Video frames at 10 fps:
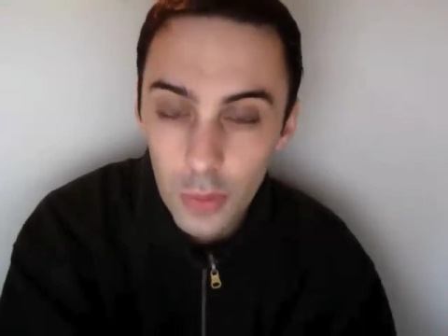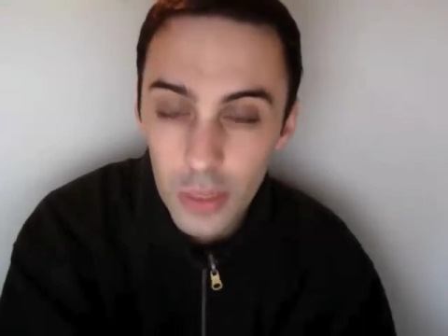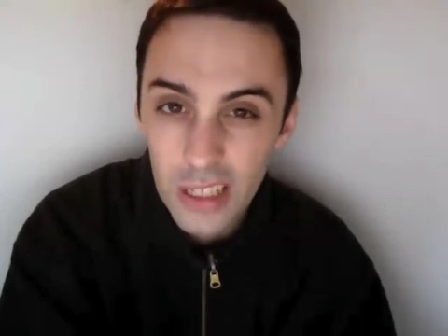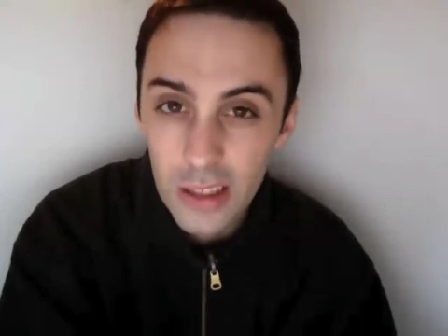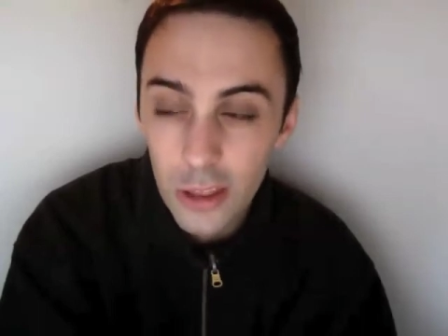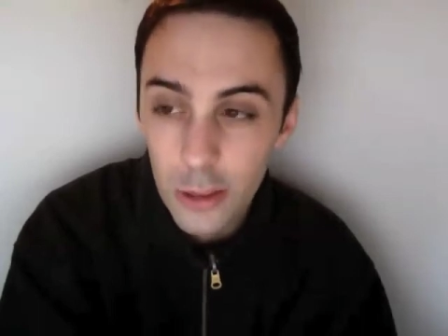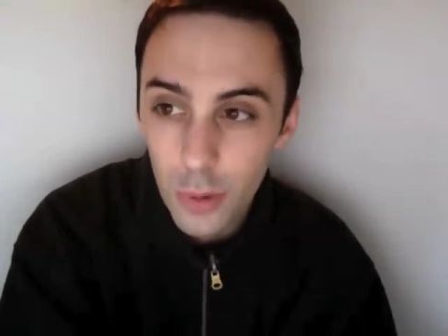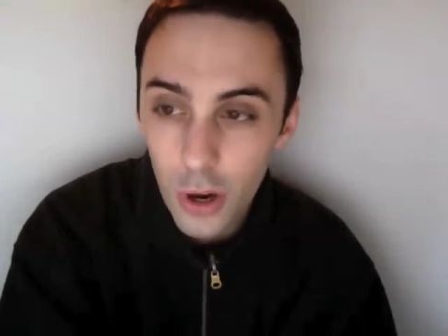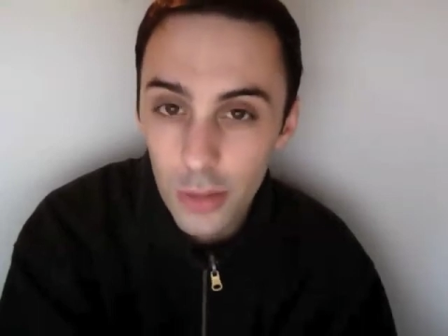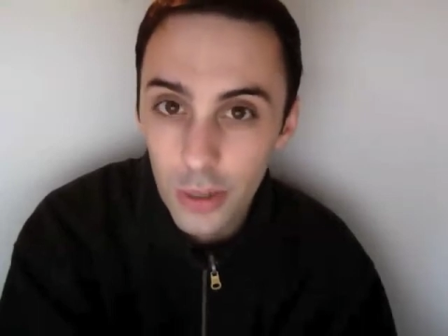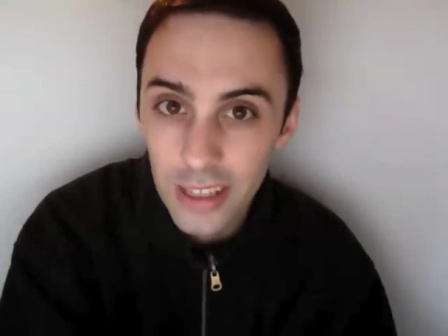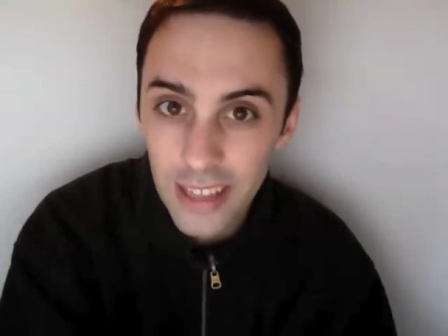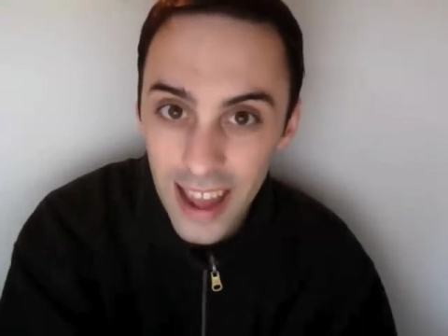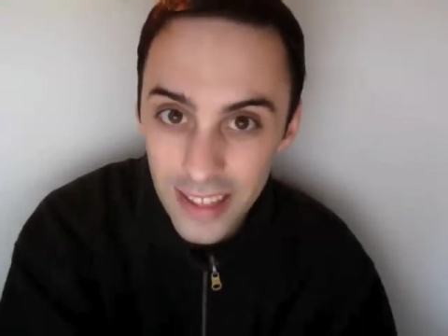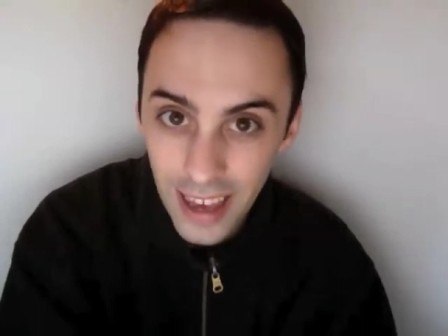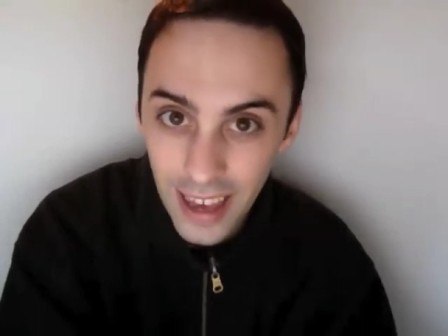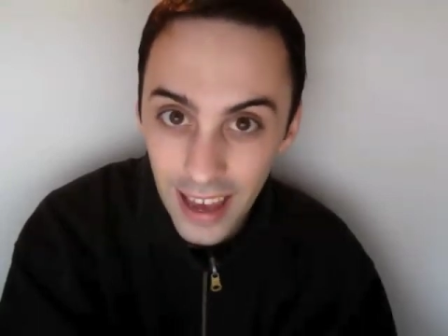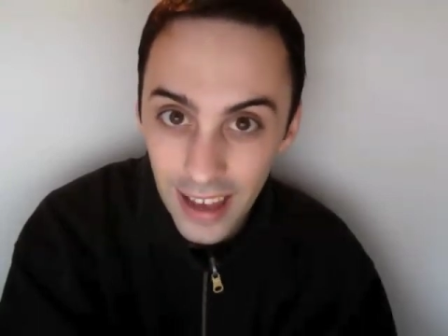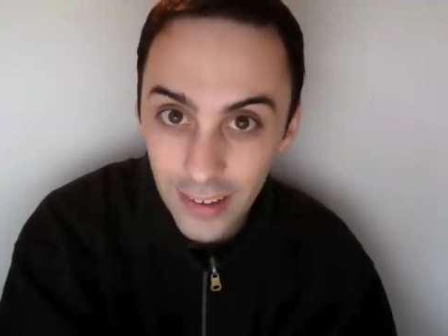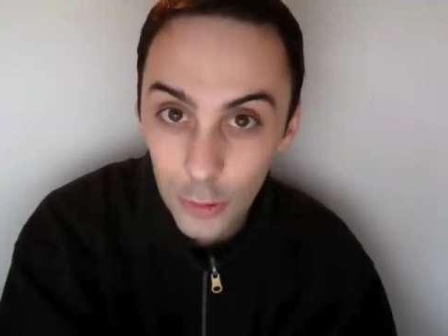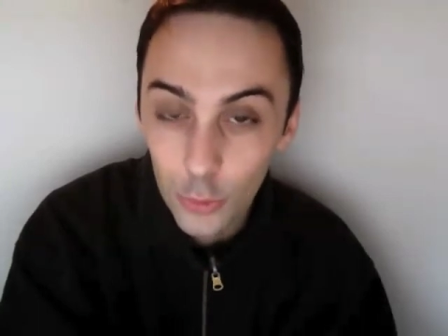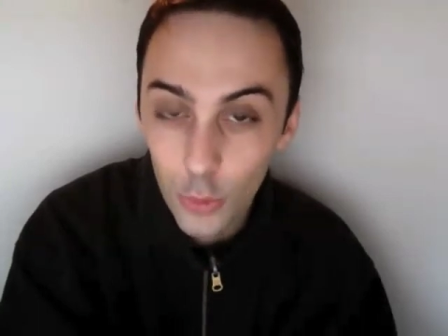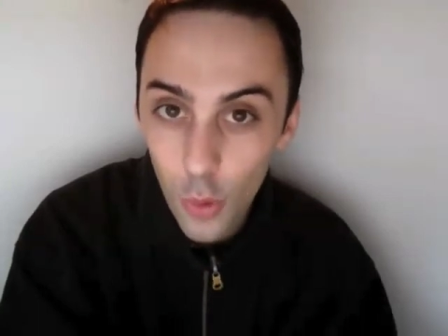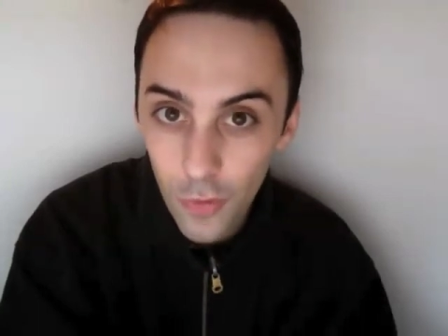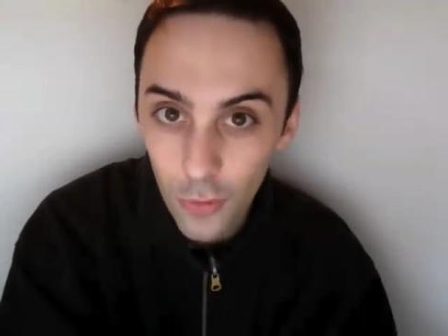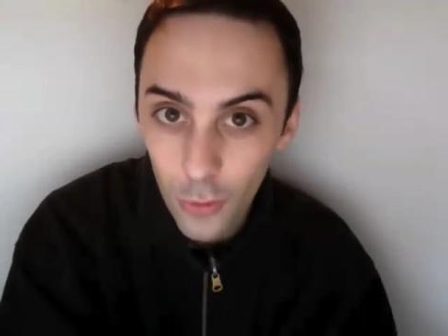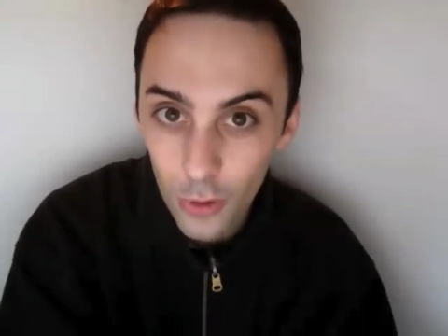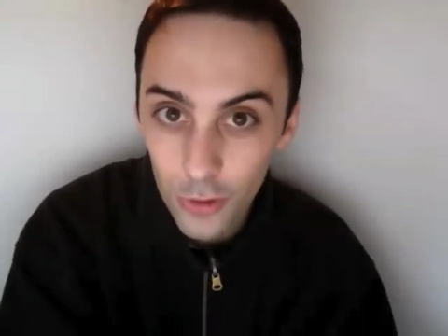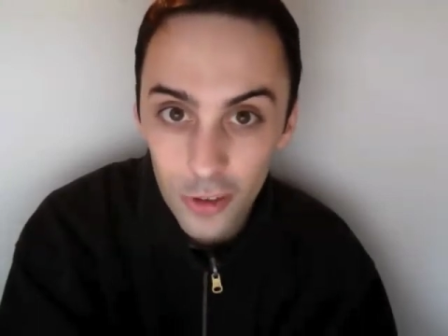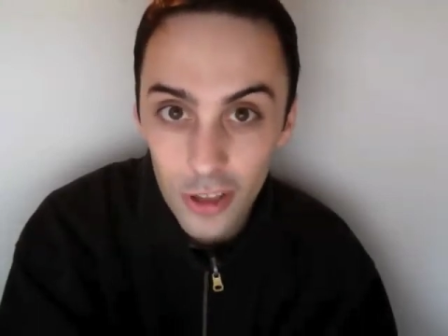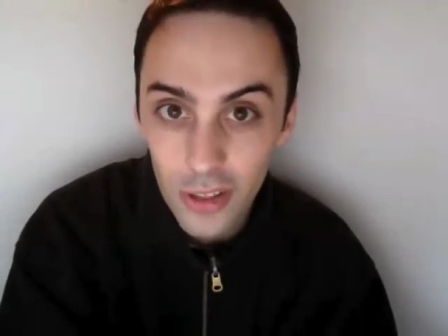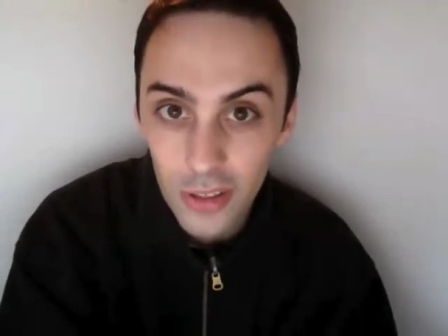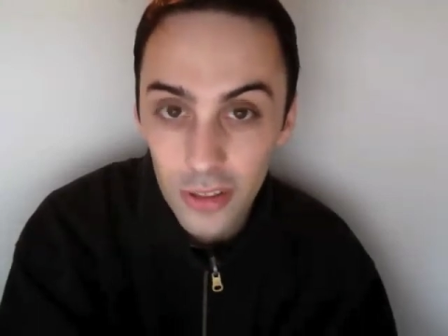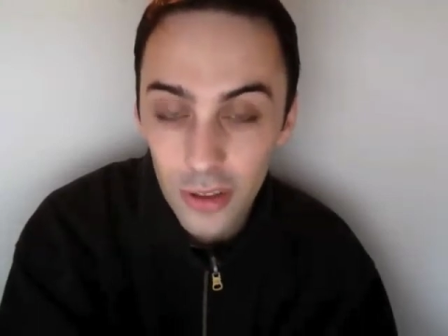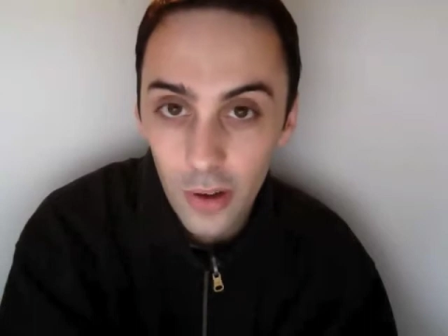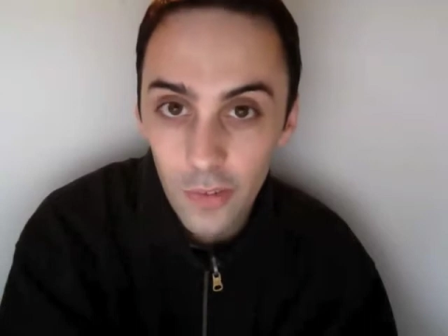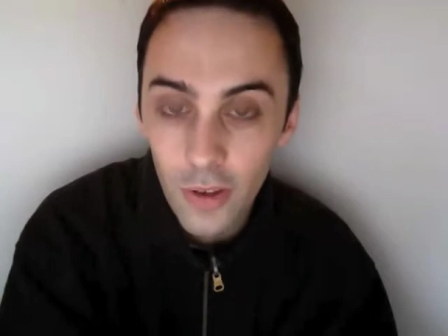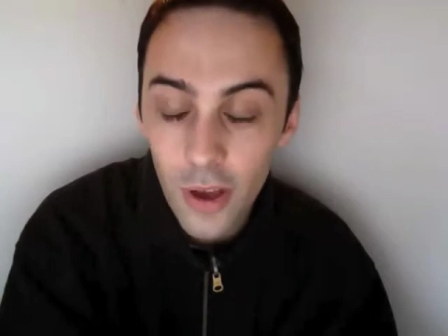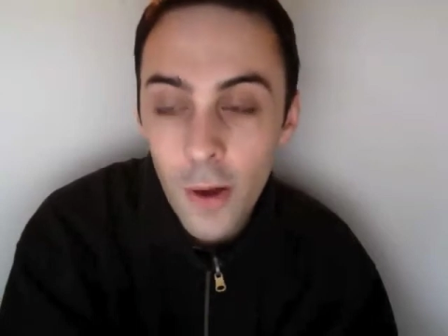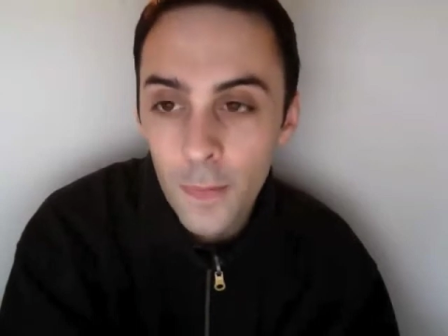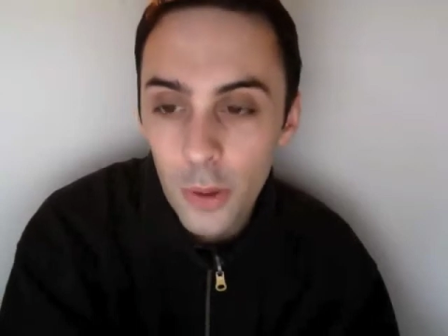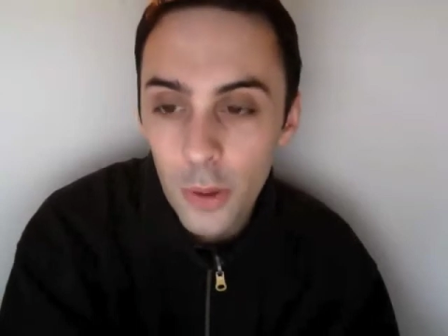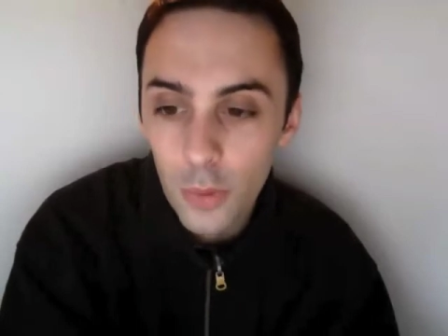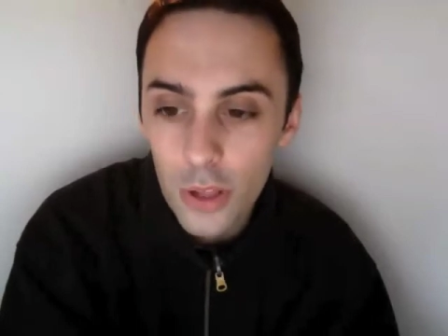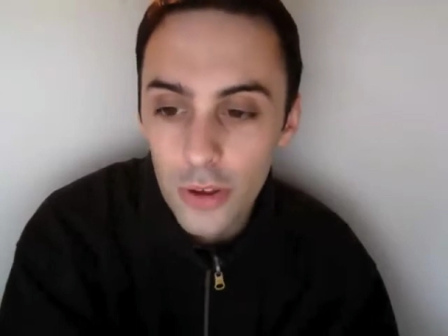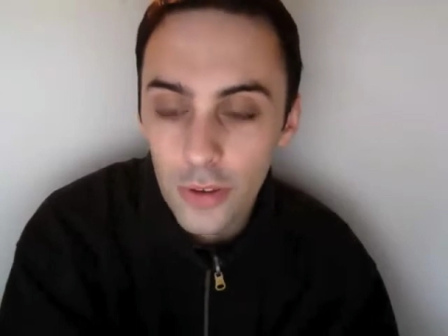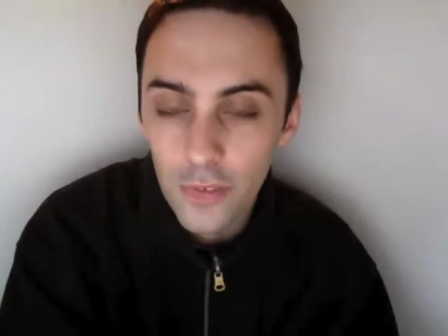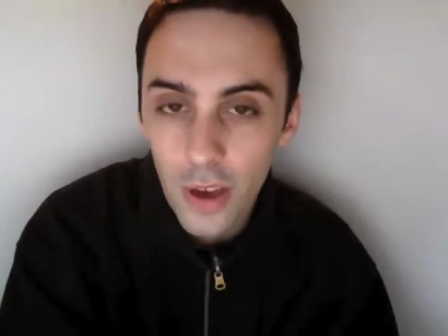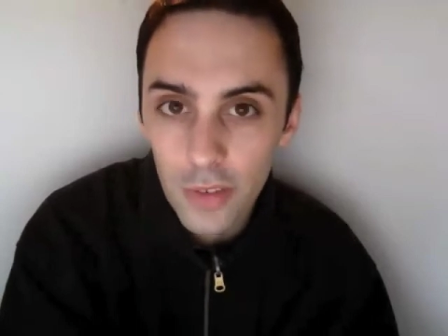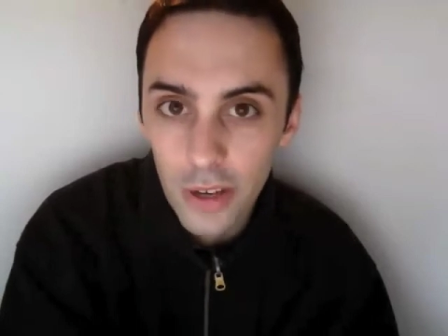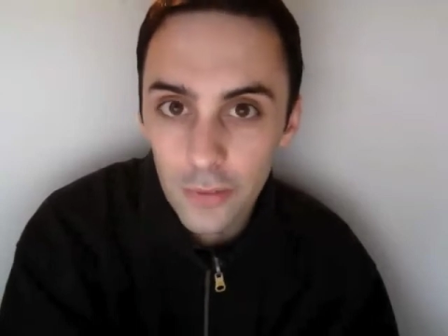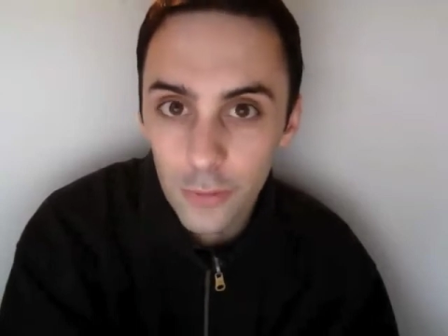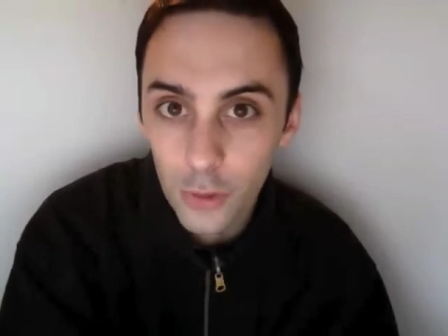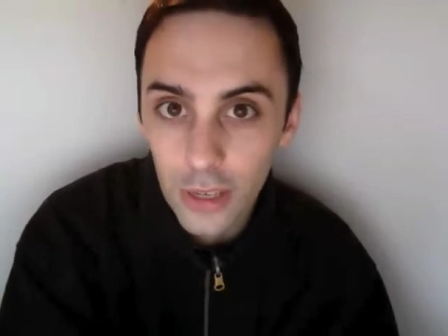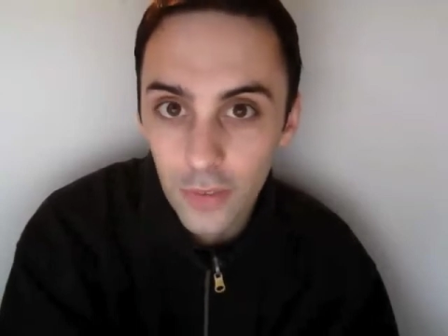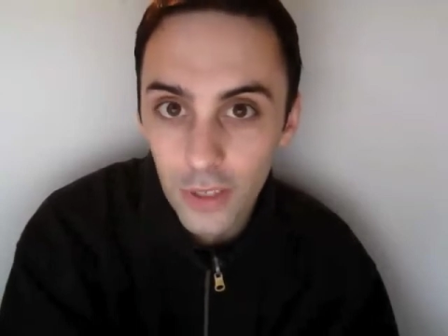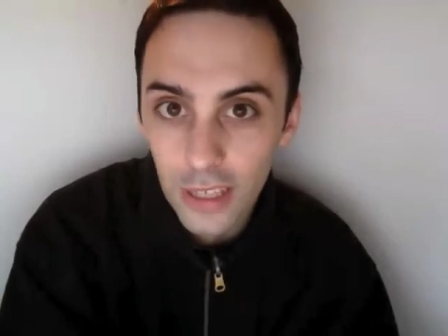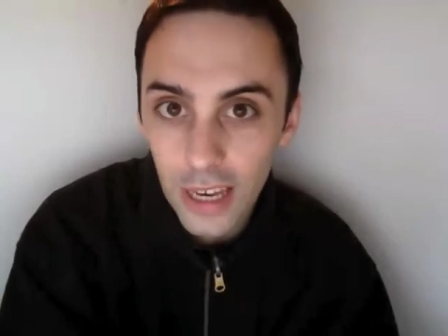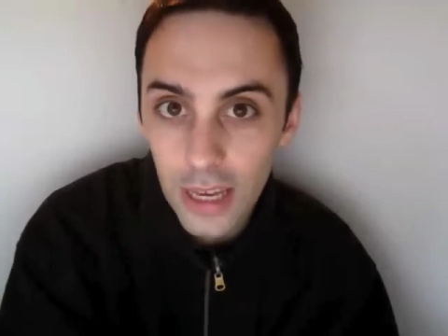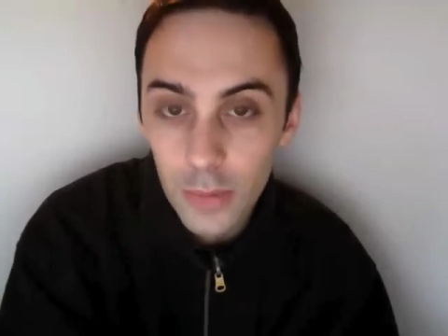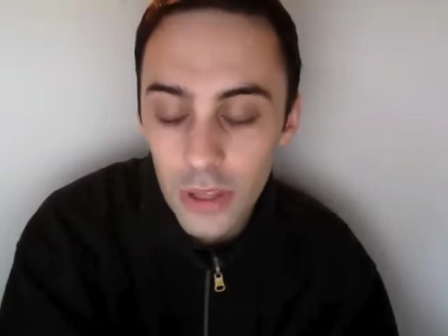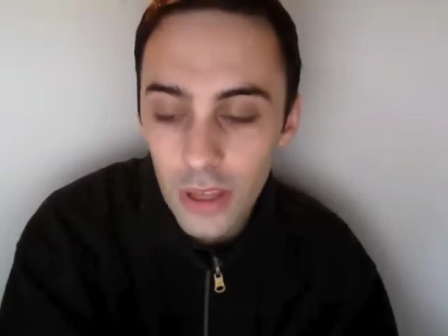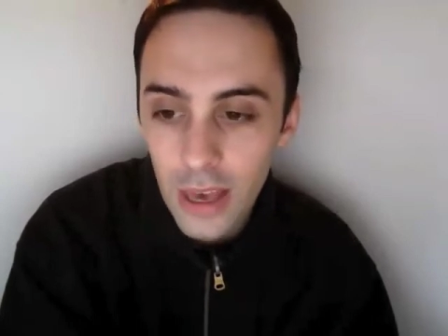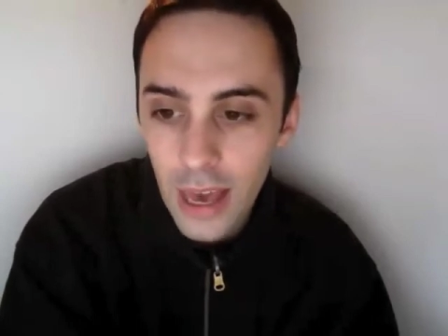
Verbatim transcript: I mean, he's inspired by NetHack and Dwarf Fortress and stuff, which are very unforgiving games.